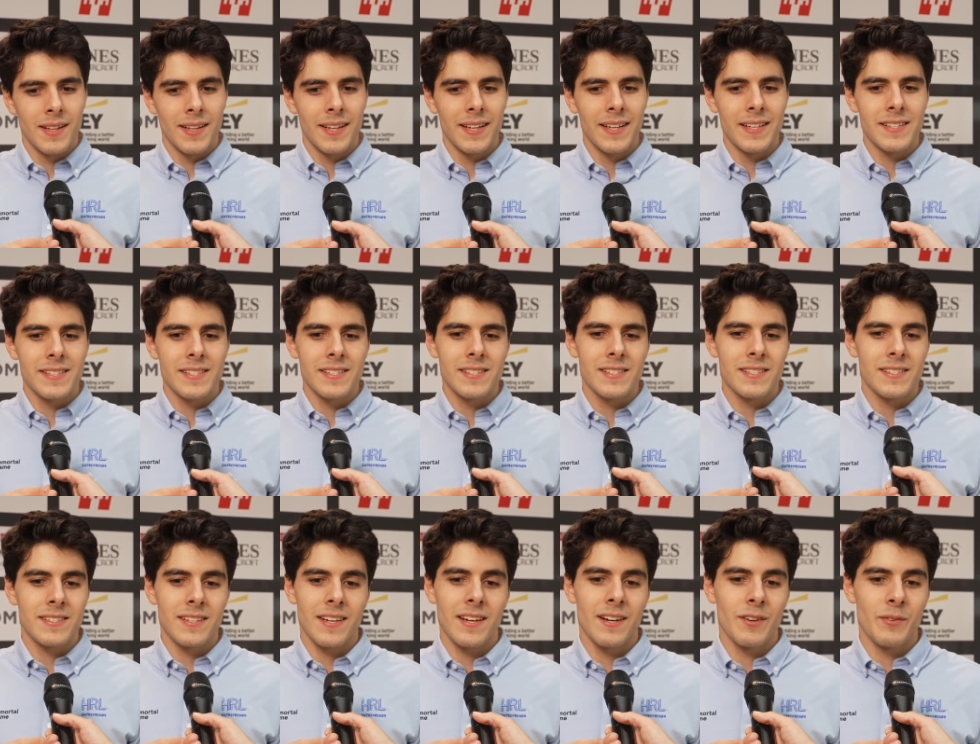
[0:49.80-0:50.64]

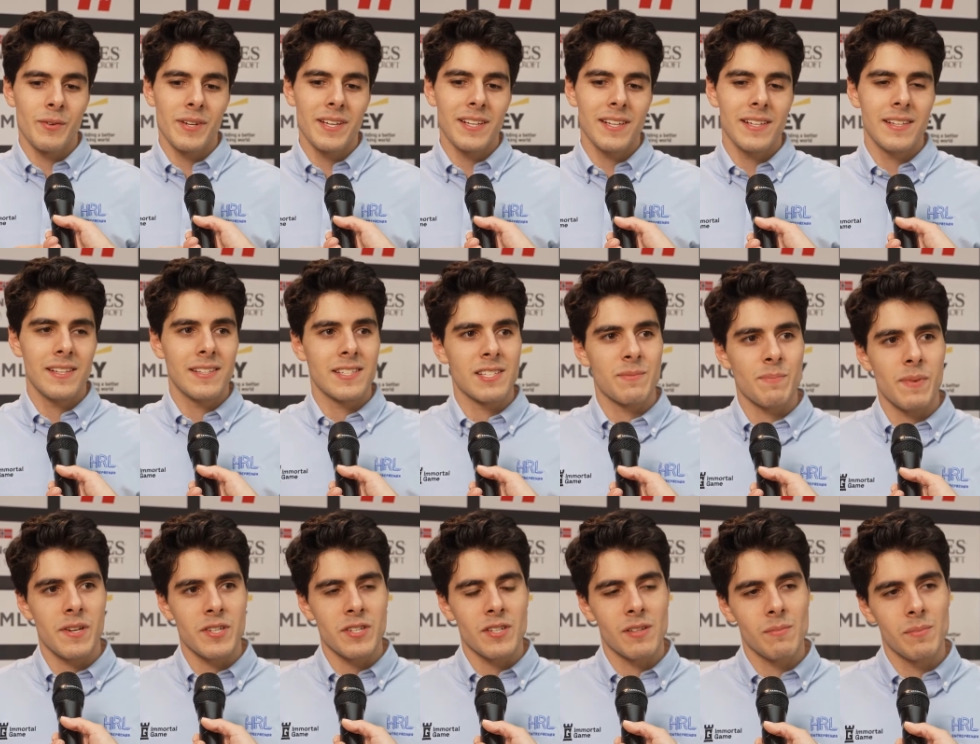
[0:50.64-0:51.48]
It's uh, really
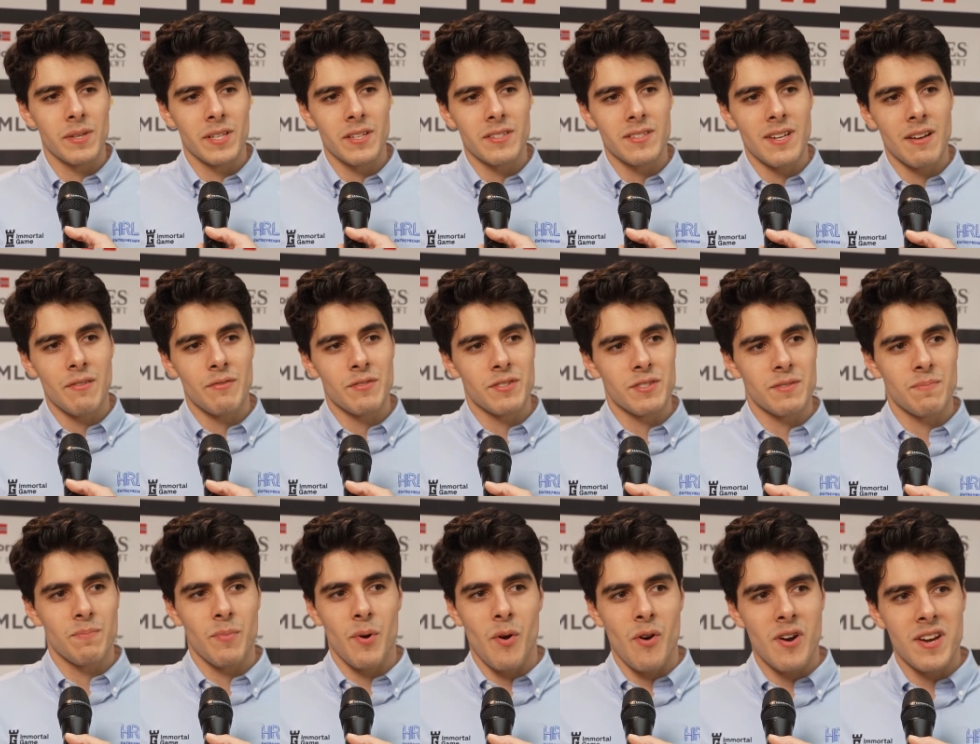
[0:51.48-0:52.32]
special because I was
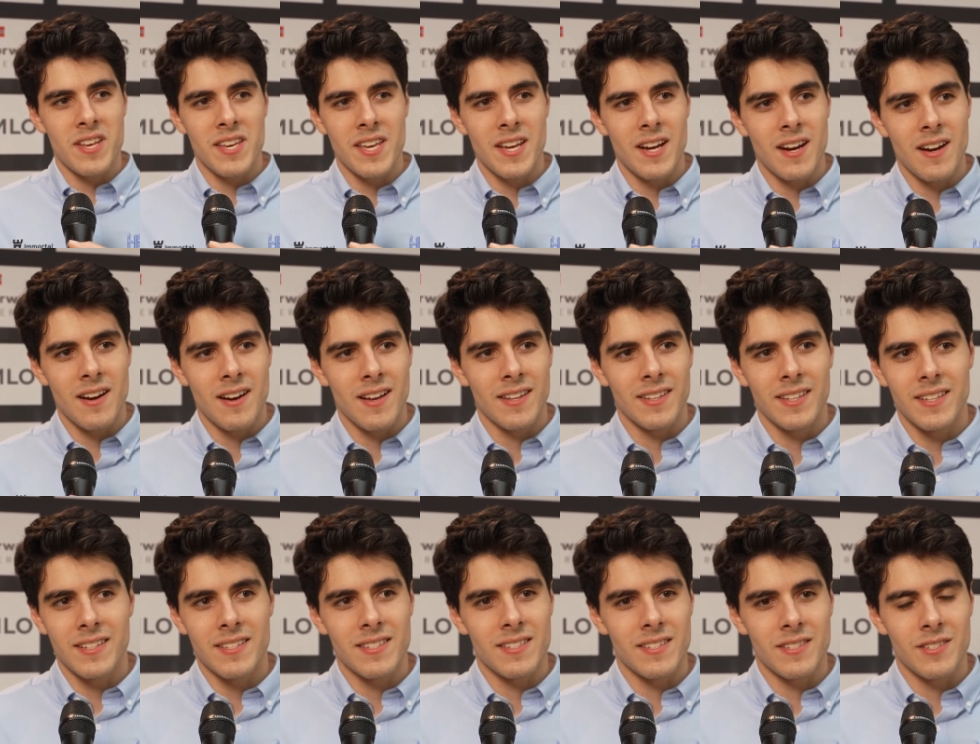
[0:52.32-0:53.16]
born here and
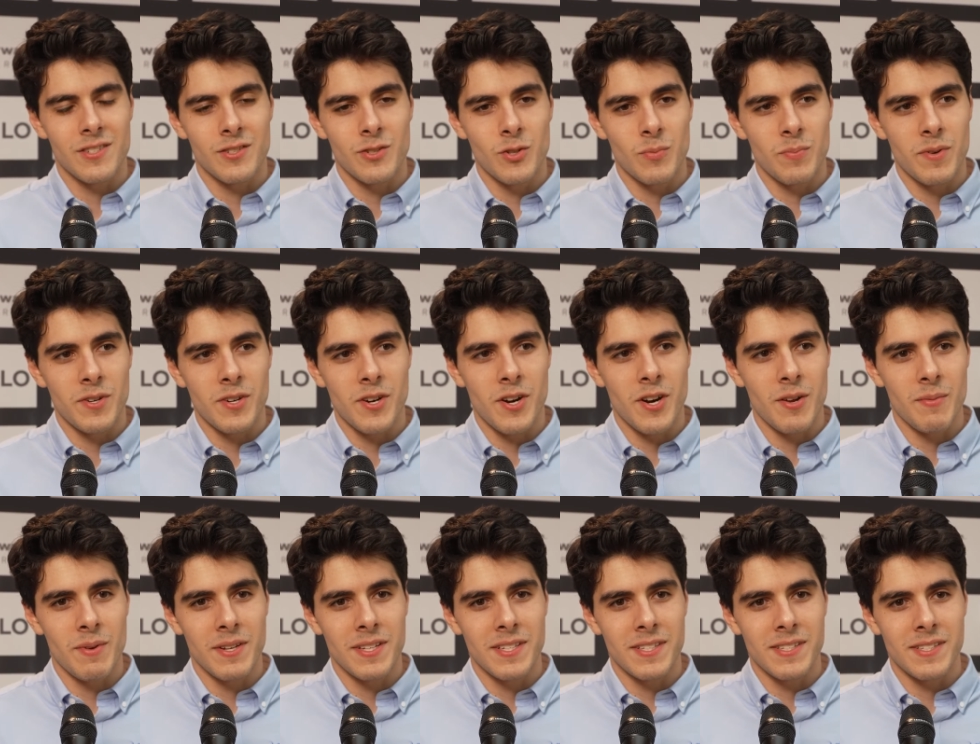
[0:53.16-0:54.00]
it's a super
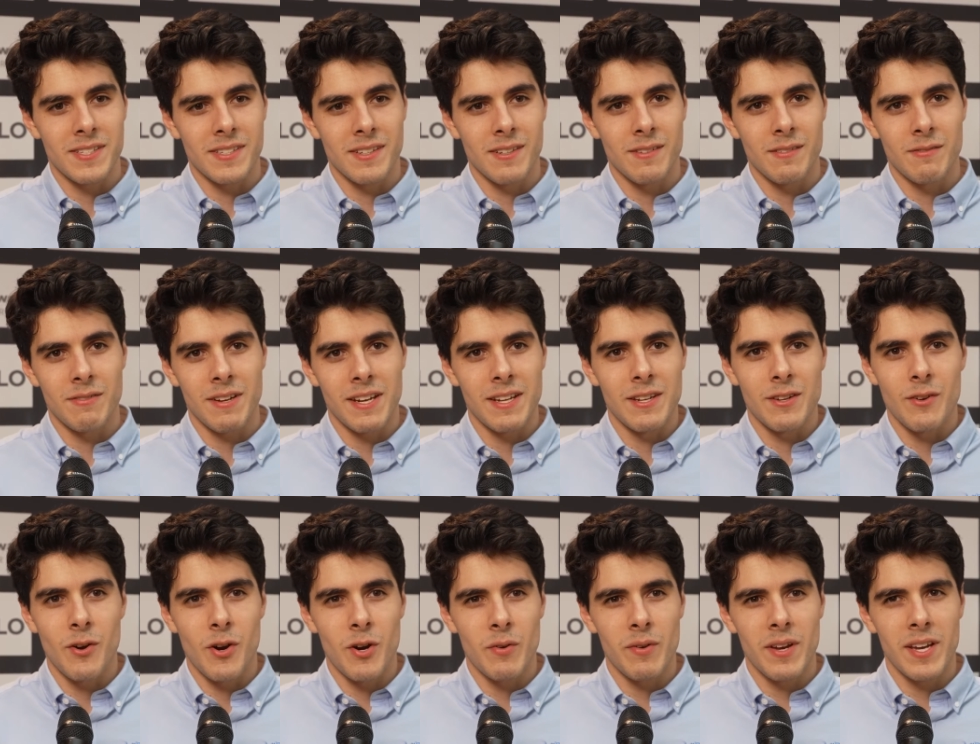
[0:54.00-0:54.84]
tournament uh, in
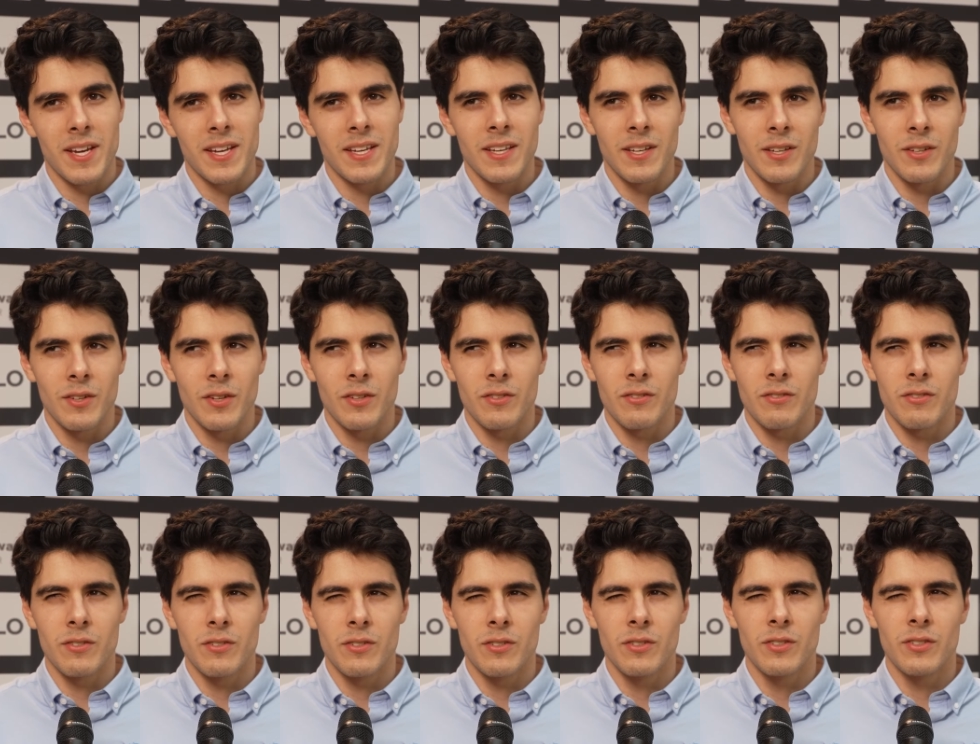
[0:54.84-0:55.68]
Norway. You don't
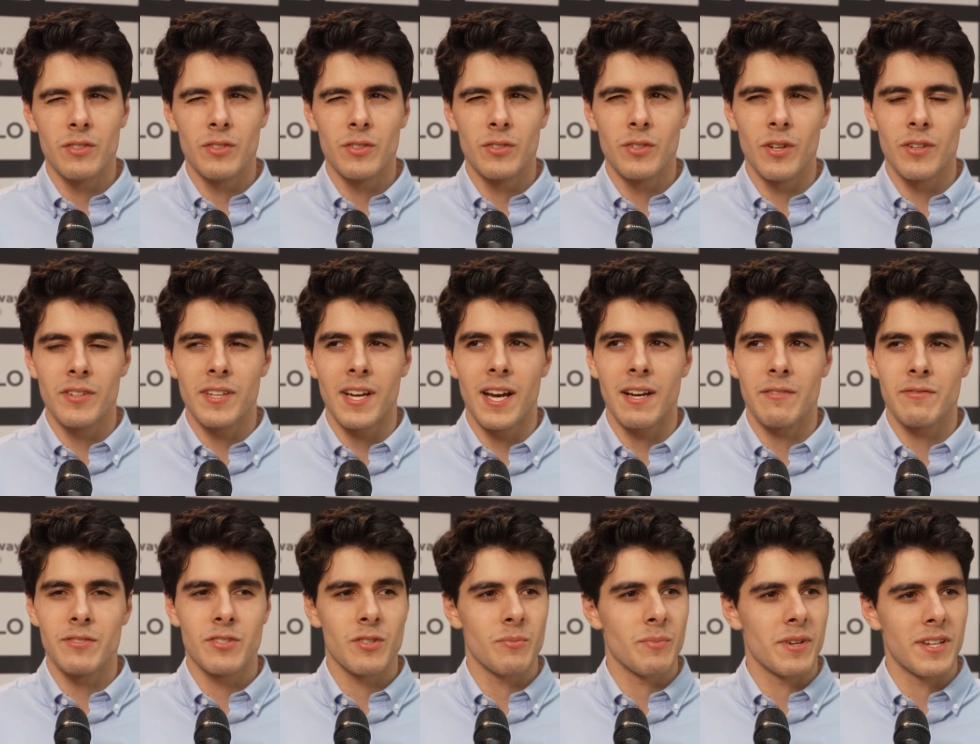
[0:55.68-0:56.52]
you don't have
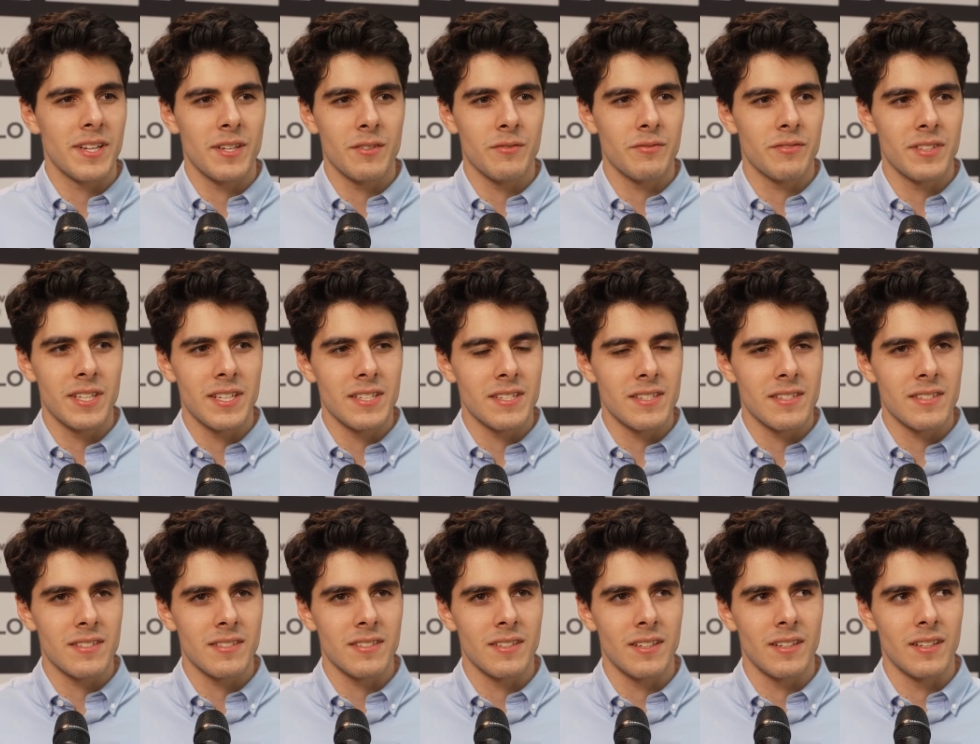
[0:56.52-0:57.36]
so many of
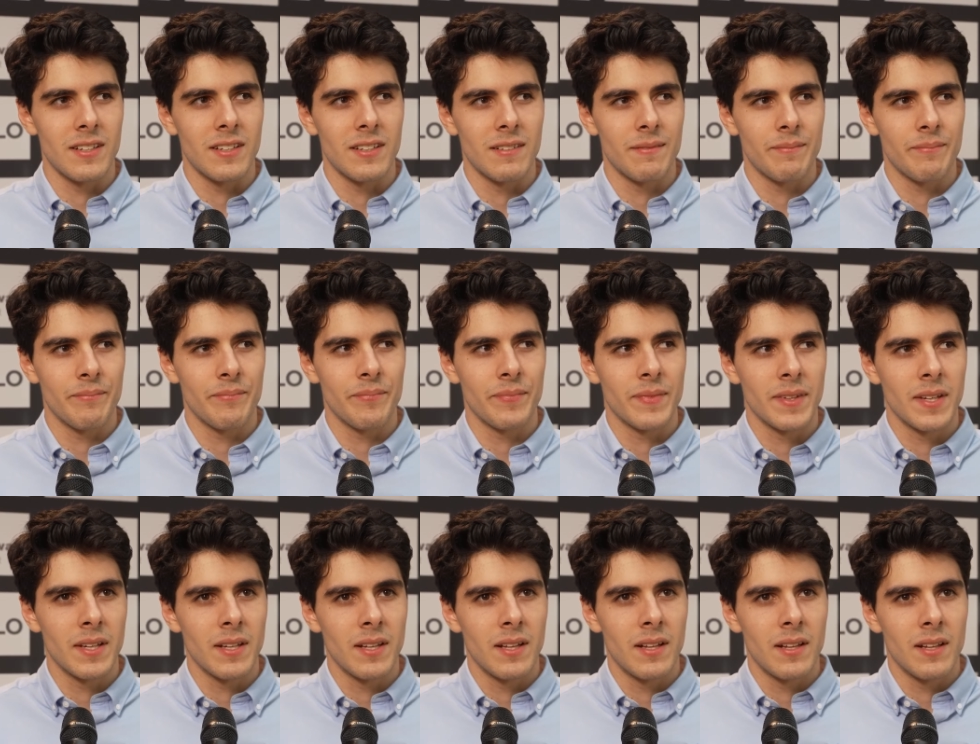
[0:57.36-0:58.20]
these uh,
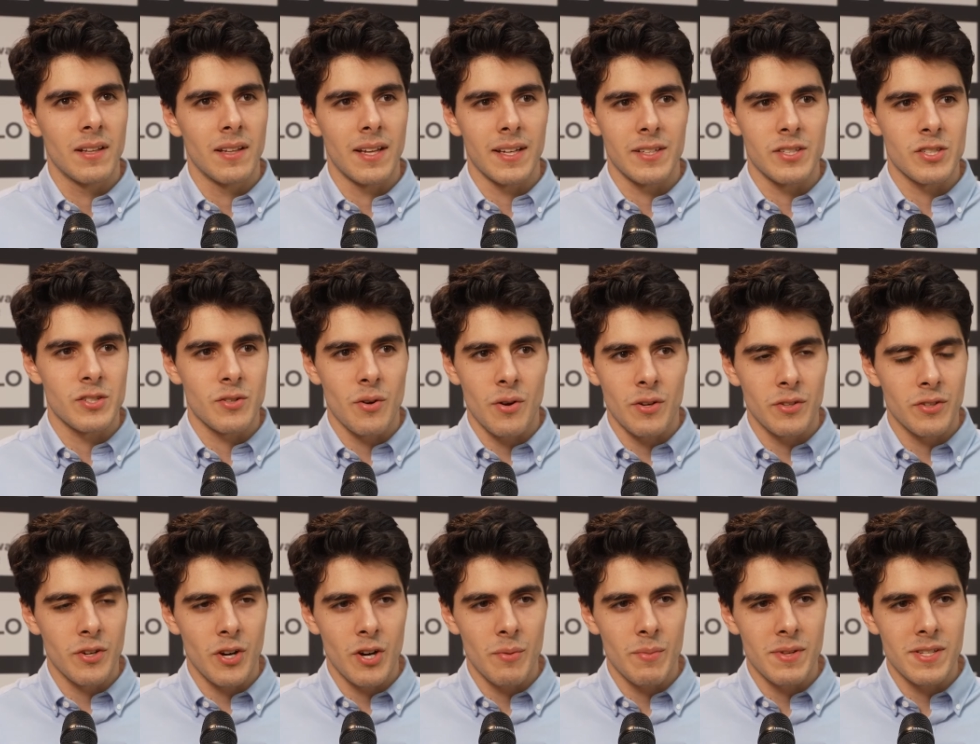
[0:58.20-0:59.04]
like strong
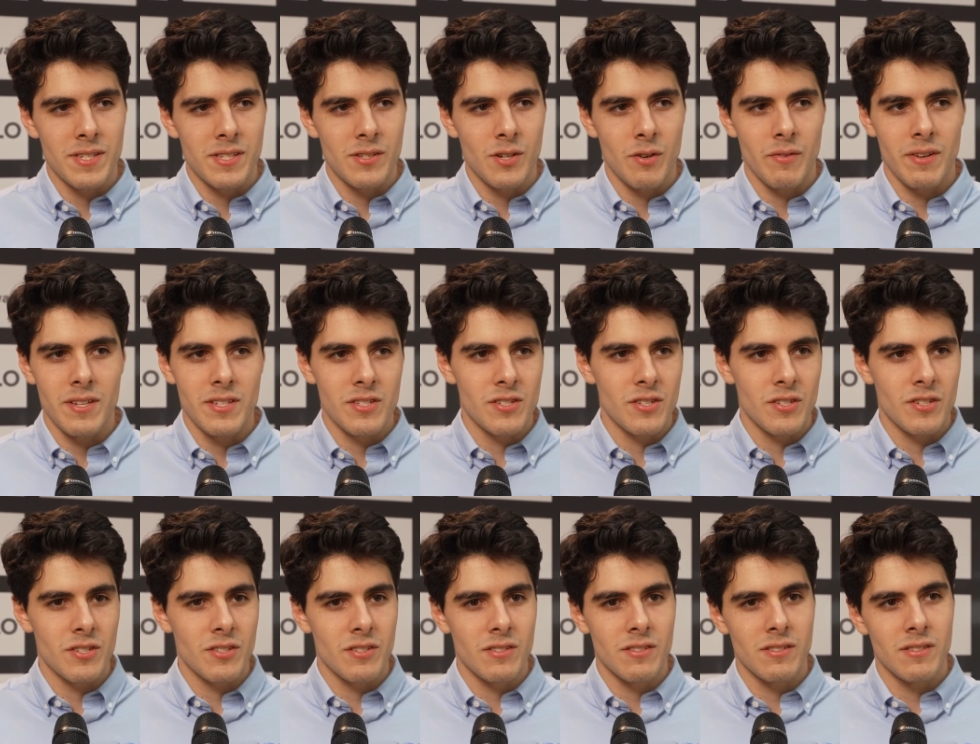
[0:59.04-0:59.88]
tournaments in Norway is
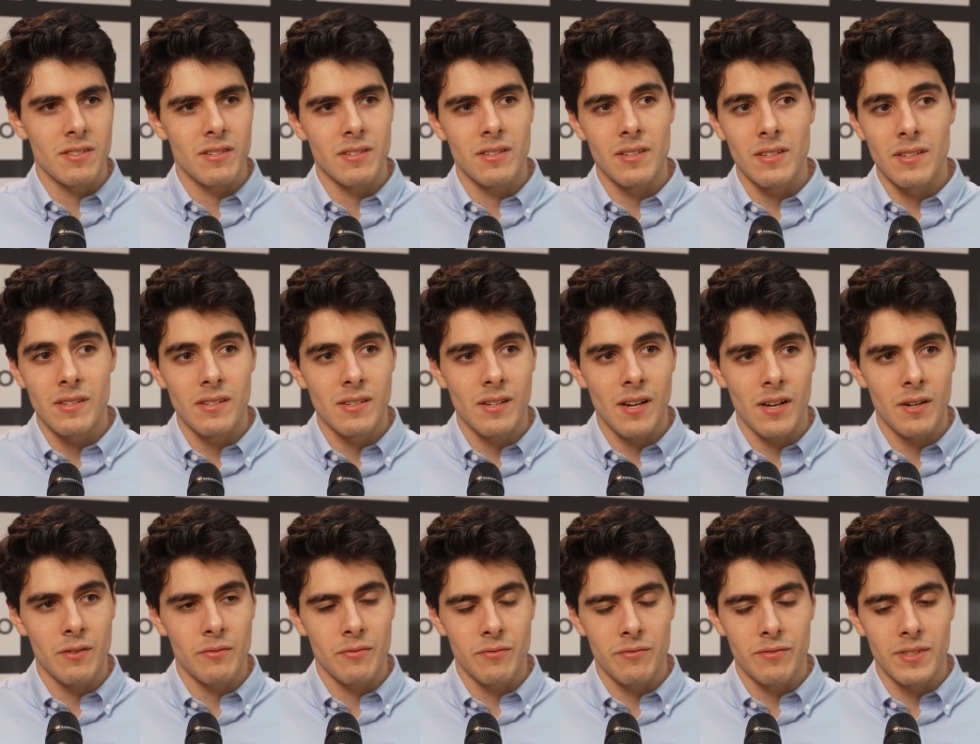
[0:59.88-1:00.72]
just kind
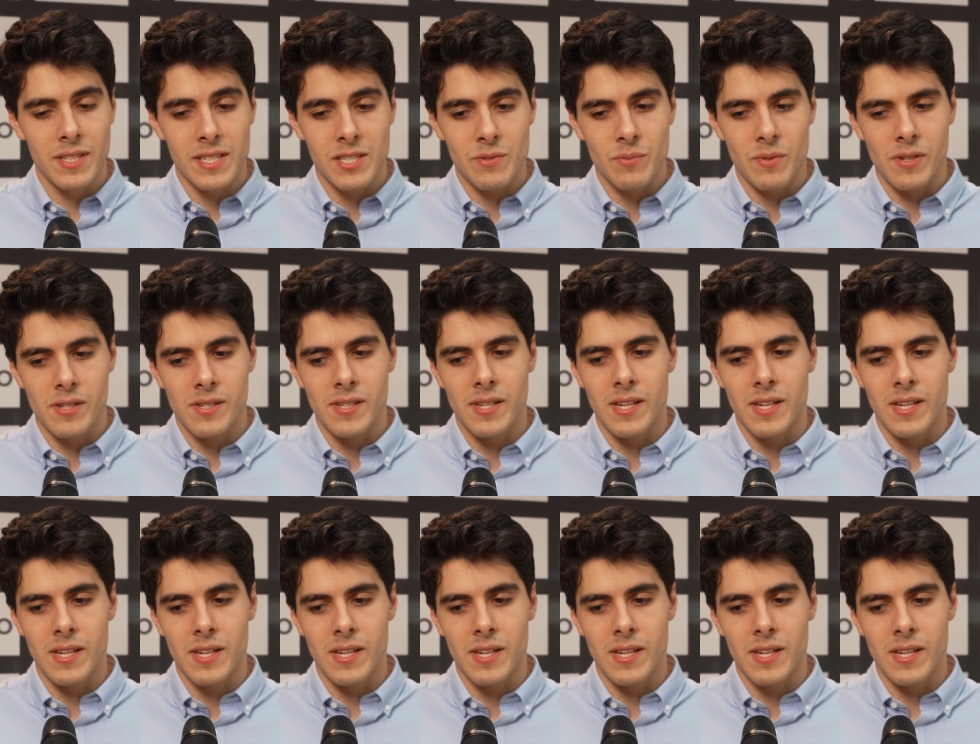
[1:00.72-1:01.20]
of this one,